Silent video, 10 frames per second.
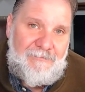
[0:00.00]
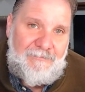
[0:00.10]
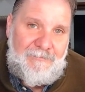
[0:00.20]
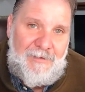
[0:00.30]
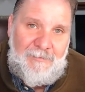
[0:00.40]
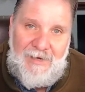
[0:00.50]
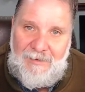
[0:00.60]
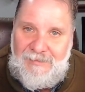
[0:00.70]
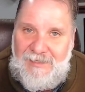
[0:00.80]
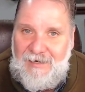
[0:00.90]
been
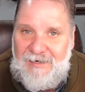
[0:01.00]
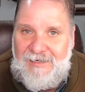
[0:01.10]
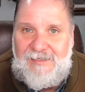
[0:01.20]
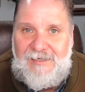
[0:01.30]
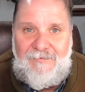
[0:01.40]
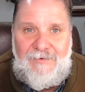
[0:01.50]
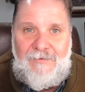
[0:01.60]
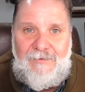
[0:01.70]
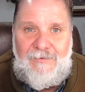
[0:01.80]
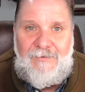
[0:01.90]
baptized? Have
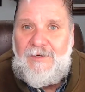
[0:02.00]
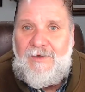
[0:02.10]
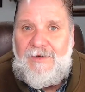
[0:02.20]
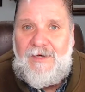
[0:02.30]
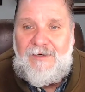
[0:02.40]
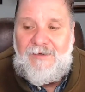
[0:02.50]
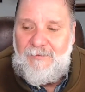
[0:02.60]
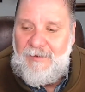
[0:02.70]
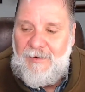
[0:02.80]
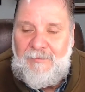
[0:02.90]
you
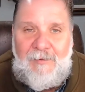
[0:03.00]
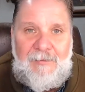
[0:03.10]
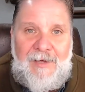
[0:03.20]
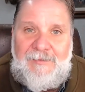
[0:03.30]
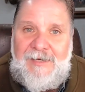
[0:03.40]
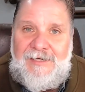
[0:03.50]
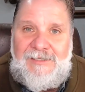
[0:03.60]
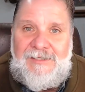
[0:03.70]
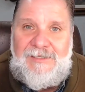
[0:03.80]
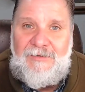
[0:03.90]
been baptized
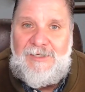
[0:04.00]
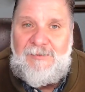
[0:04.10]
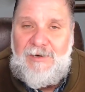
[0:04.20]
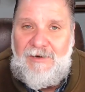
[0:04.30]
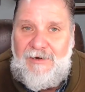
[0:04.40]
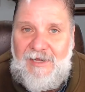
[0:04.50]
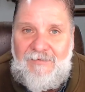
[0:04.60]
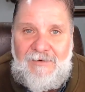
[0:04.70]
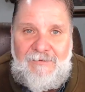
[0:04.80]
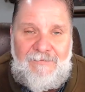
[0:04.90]
in the Holy Spirit? Have
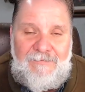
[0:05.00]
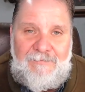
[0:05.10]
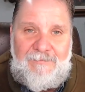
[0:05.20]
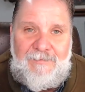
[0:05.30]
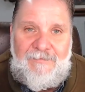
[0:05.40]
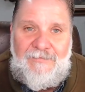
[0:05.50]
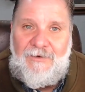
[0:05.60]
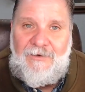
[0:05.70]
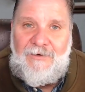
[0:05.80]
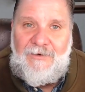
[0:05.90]
you
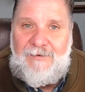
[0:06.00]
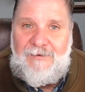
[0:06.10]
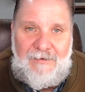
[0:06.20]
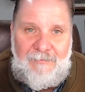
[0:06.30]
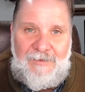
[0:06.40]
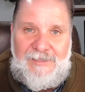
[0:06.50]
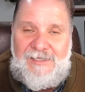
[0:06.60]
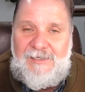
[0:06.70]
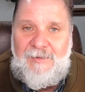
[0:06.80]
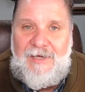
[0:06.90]
fully
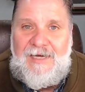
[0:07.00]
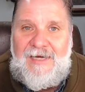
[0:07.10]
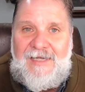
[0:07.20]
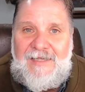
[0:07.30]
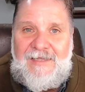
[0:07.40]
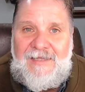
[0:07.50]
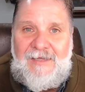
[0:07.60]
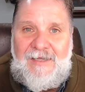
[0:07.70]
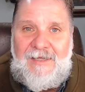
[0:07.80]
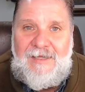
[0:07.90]
participated in
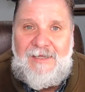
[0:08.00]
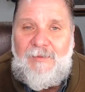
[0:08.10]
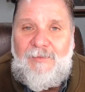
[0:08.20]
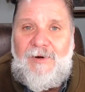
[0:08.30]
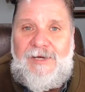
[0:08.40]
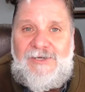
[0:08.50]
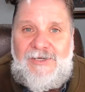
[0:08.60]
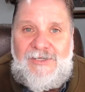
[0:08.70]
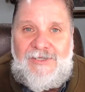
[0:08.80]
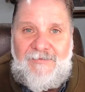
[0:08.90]
the
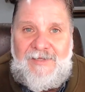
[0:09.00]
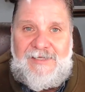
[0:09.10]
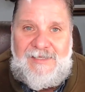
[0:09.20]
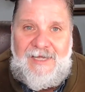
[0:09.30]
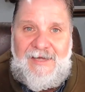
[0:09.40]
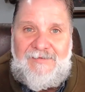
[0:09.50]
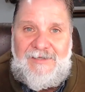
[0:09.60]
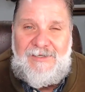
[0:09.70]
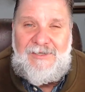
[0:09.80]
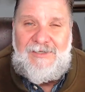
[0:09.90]
preparations of this life to
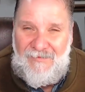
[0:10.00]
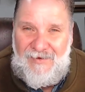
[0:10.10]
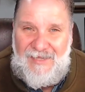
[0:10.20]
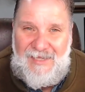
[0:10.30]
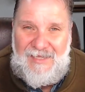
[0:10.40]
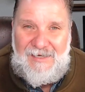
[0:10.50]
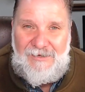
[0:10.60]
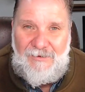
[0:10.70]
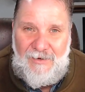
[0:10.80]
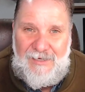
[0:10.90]
do everything
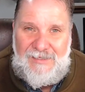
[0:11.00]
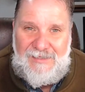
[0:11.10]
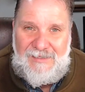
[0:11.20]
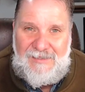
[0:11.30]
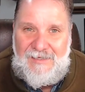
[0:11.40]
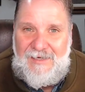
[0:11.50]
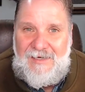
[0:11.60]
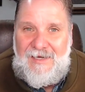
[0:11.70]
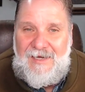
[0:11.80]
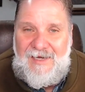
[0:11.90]
that Christ has
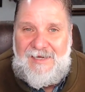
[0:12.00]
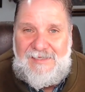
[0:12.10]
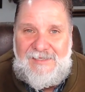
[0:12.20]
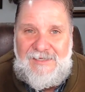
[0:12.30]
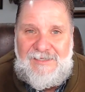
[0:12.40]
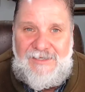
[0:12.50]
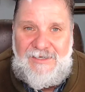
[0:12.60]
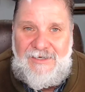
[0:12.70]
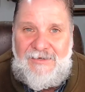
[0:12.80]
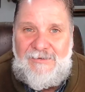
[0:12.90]
asked us
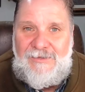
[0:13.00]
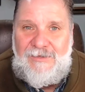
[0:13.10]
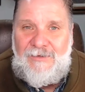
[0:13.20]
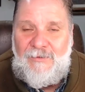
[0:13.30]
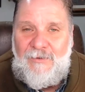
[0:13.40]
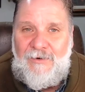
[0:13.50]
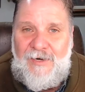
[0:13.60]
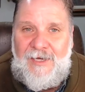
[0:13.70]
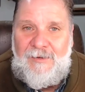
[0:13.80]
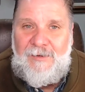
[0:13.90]
do so that we're
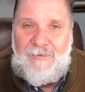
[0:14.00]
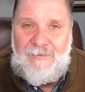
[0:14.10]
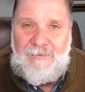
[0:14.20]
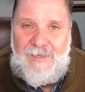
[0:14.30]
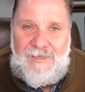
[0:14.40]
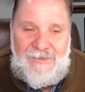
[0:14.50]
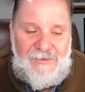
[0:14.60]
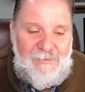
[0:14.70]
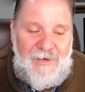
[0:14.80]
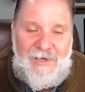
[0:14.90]
able
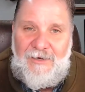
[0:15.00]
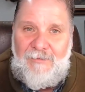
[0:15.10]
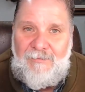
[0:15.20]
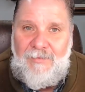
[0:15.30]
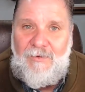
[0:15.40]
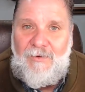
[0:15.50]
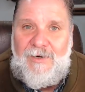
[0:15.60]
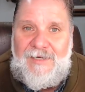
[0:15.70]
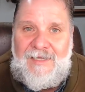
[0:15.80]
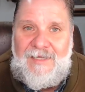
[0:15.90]
to better pour
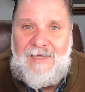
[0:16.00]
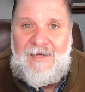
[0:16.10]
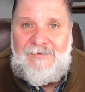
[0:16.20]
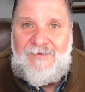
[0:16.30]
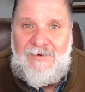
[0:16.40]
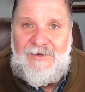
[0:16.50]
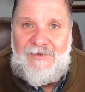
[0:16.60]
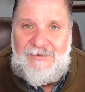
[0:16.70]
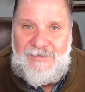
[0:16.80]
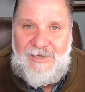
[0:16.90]
into the lives of
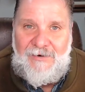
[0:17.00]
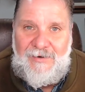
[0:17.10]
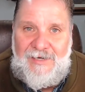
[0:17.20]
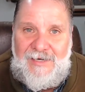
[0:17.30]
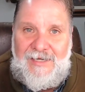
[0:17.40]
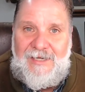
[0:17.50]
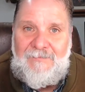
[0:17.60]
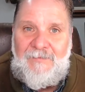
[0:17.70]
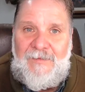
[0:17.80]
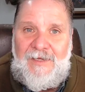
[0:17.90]
others that are in need?
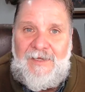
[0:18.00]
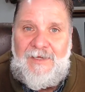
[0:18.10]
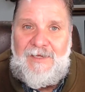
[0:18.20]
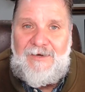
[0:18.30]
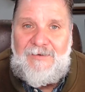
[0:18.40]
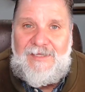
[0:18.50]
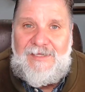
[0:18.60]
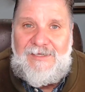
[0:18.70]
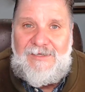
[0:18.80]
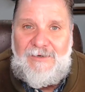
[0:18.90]
You know, in
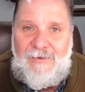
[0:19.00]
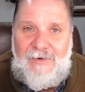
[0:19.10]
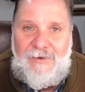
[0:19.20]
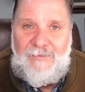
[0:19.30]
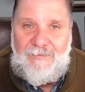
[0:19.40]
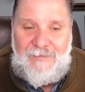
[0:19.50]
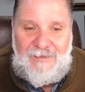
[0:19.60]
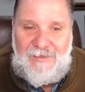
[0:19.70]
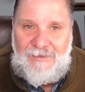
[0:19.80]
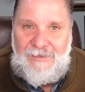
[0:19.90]
this story,
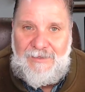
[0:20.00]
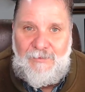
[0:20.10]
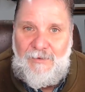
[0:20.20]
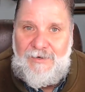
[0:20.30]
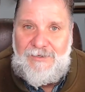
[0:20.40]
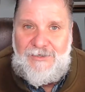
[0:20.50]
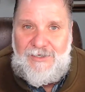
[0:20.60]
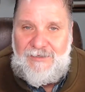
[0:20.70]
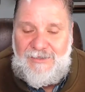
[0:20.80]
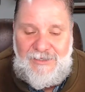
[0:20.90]
this one,
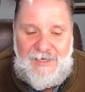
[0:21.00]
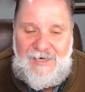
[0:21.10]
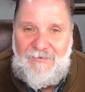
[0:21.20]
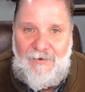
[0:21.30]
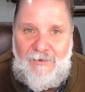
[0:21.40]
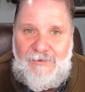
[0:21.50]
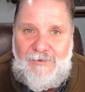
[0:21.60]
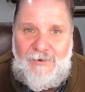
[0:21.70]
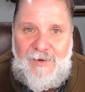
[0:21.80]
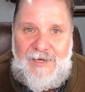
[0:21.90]
she didn't have her oil, she
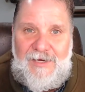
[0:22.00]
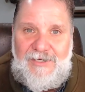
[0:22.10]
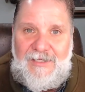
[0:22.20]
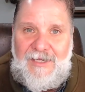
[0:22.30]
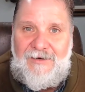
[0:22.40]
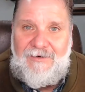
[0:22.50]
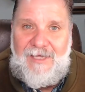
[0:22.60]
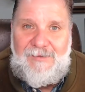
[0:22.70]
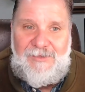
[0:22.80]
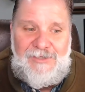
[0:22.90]
wasn't ready, she couldn't light her
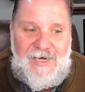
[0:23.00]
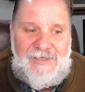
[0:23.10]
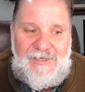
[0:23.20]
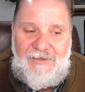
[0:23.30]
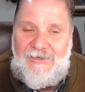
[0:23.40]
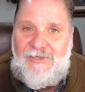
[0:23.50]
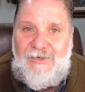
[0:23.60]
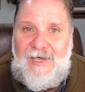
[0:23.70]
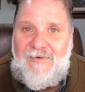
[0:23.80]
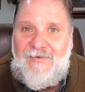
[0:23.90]
lamp, so she asked the others, do
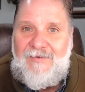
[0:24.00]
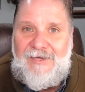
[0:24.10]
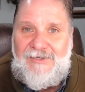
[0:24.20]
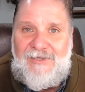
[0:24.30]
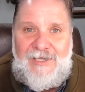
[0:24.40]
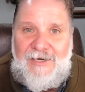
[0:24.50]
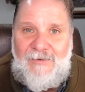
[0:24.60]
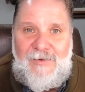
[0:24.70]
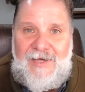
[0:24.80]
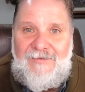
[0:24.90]
you have any extra? They said, no,
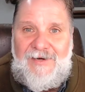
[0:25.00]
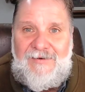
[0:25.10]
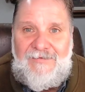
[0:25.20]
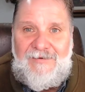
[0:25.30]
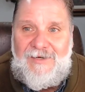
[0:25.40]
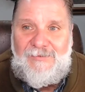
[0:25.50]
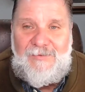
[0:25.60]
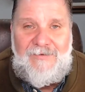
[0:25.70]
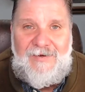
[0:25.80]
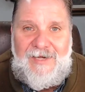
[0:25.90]
we have enough for us, we
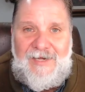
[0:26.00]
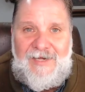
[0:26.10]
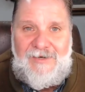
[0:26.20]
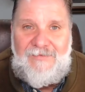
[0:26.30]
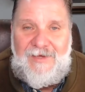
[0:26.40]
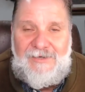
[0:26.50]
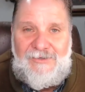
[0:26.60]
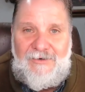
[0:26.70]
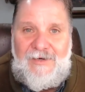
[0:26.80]
have enough extra.